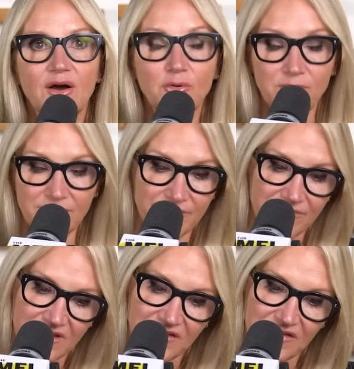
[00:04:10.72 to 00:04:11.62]
Oh,
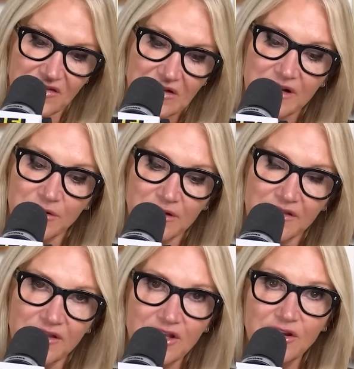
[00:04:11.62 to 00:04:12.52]
this is clearly
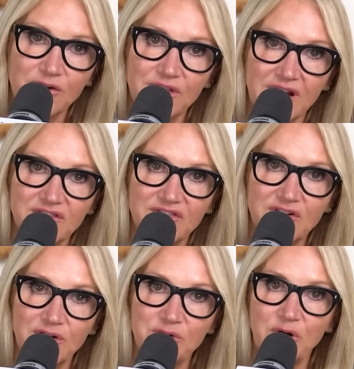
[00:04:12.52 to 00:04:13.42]
the year that I
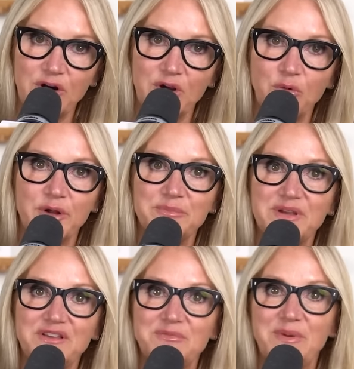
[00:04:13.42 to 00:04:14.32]
started wearing
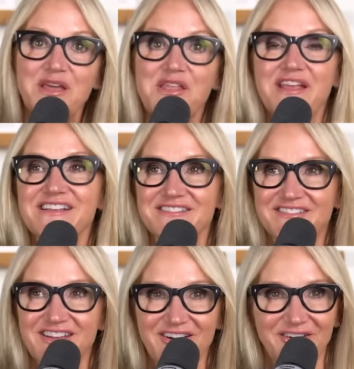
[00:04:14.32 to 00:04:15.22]
one-piece bathing
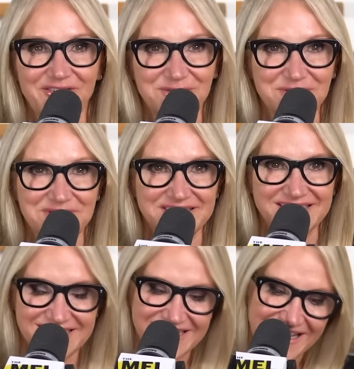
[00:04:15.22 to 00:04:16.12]

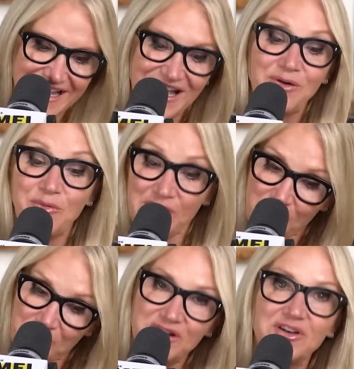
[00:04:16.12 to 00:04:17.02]
suits. We
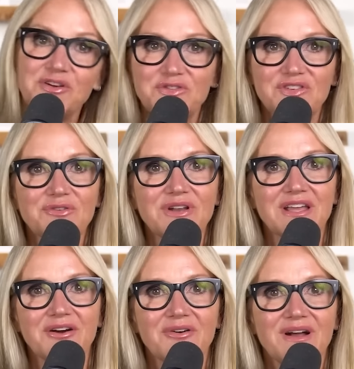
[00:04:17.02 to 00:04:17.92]
opened a new
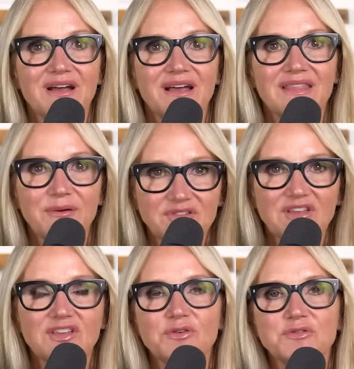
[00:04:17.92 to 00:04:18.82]
studio. That was a
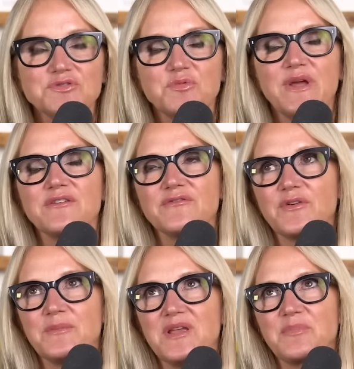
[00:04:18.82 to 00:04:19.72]
huge win
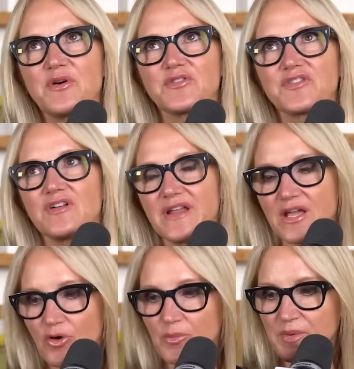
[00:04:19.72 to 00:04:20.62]
for me
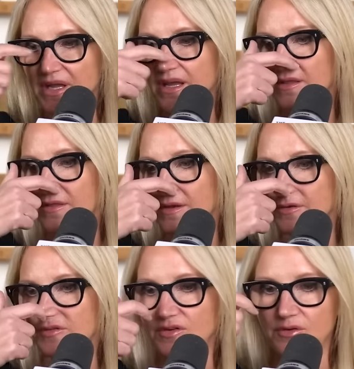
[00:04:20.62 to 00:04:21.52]
personally, opening the
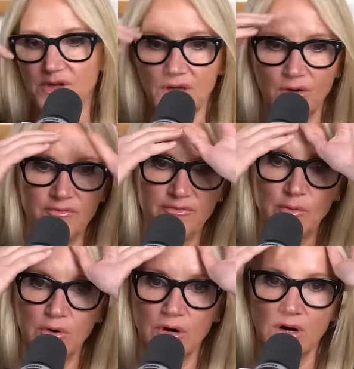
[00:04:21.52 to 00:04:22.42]
new studio
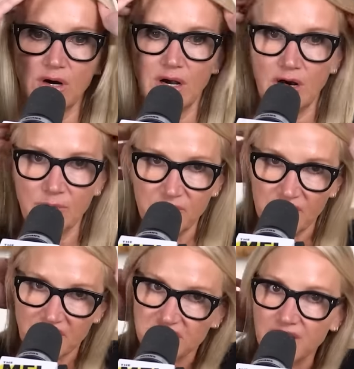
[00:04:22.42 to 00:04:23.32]
for our
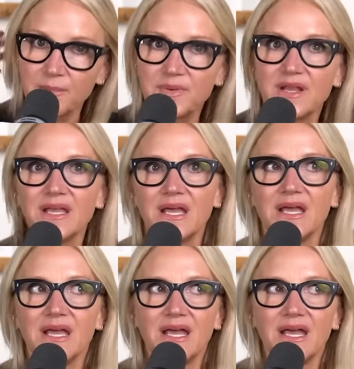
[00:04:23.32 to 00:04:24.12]
production company.